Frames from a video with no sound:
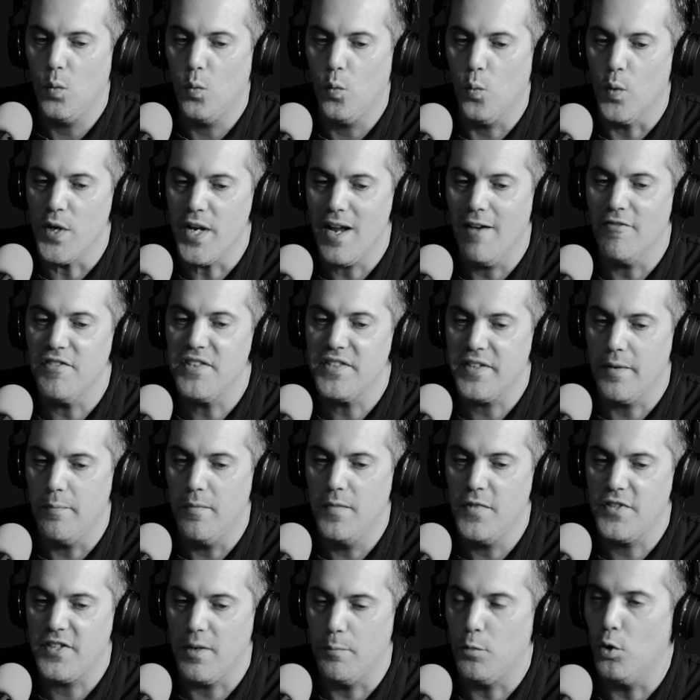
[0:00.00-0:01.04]
when you have
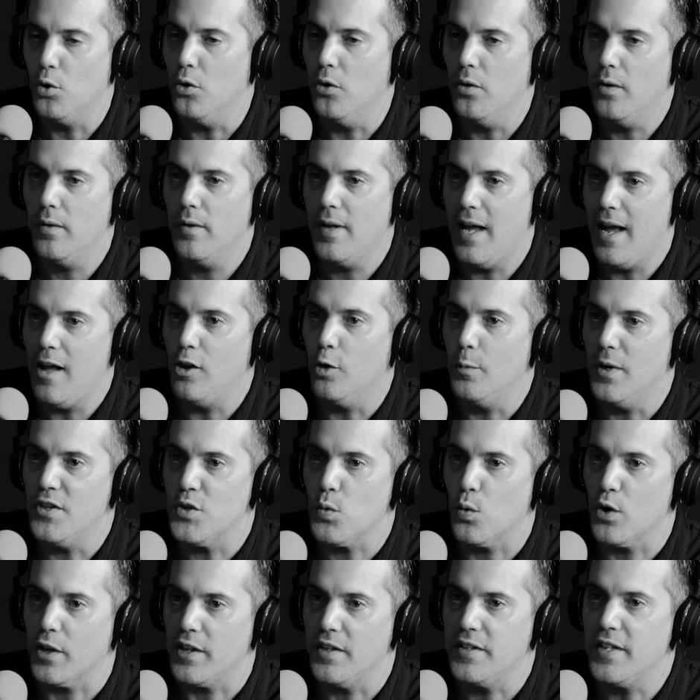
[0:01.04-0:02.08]
simple
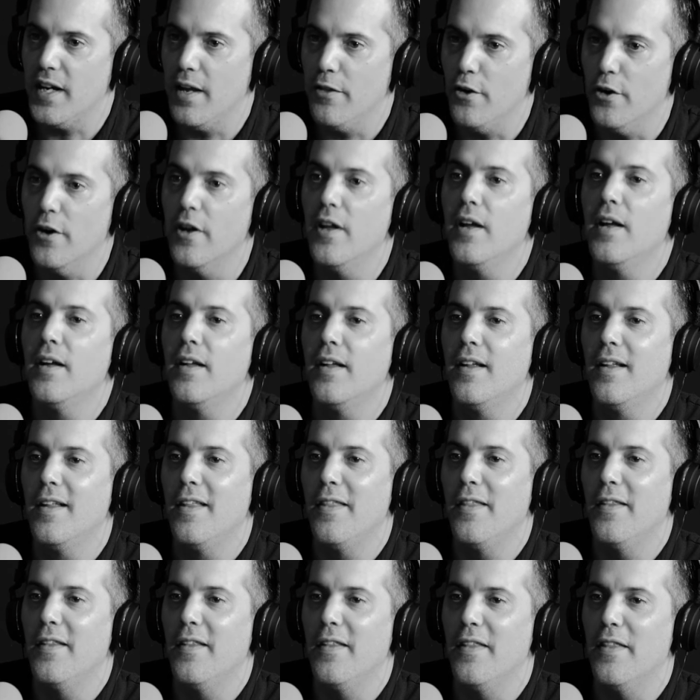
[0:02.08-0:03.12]
elements working together,
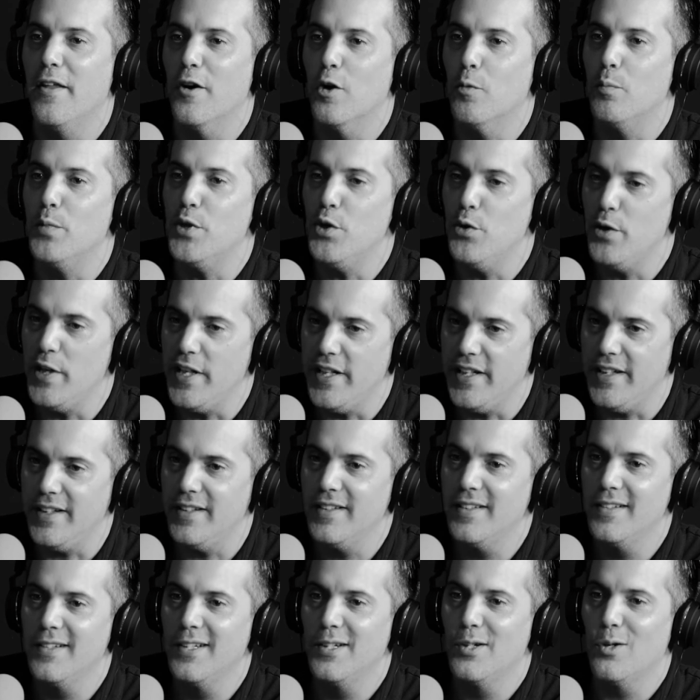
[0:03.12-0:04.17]
their
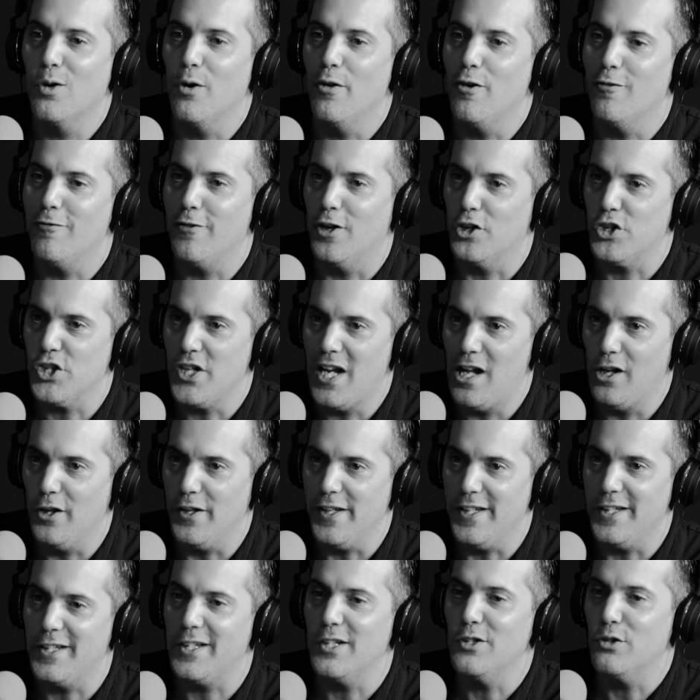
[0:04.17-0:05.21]
beauty or their
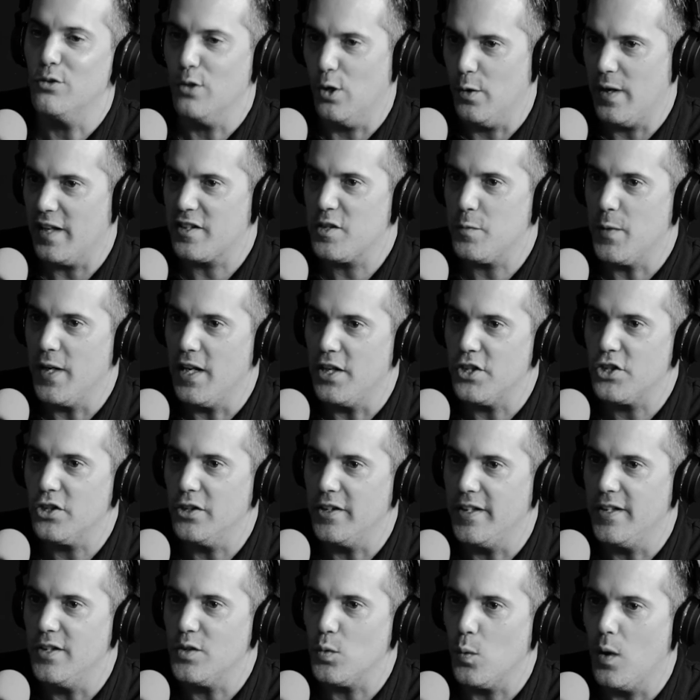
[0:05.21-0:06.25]
functionality can grow
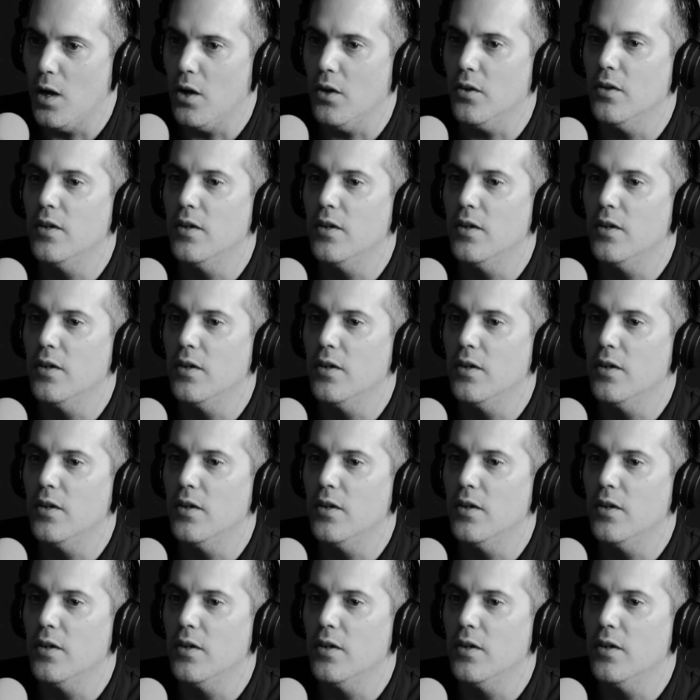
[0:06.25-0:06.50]
exponentially as well.